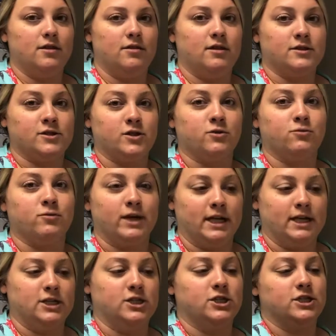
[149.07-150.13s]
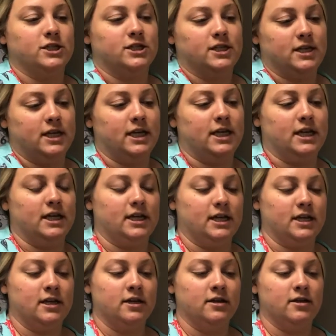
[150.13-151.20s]
syringe
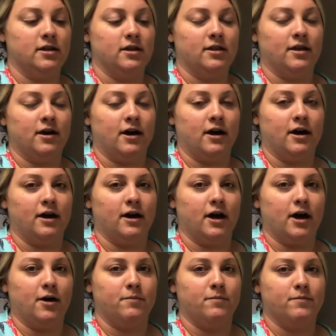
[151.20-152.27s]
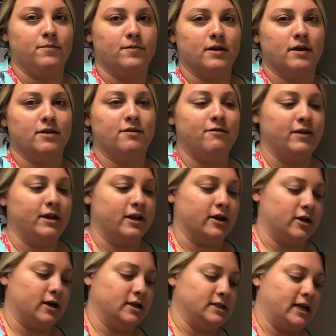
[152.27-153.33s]
in the vinegar
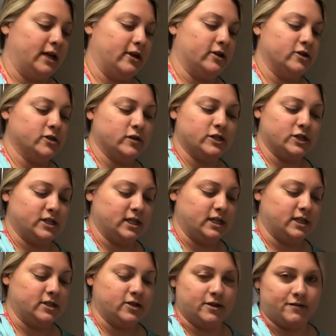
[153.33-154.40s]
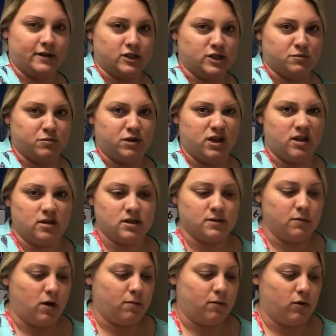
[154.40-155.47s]
container. So it's just easier if I just put it in the
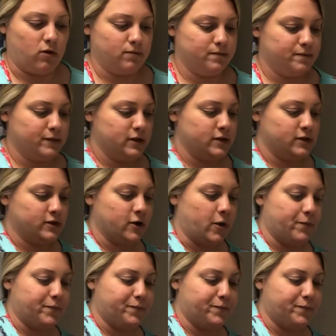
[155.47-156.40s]
small bowl. So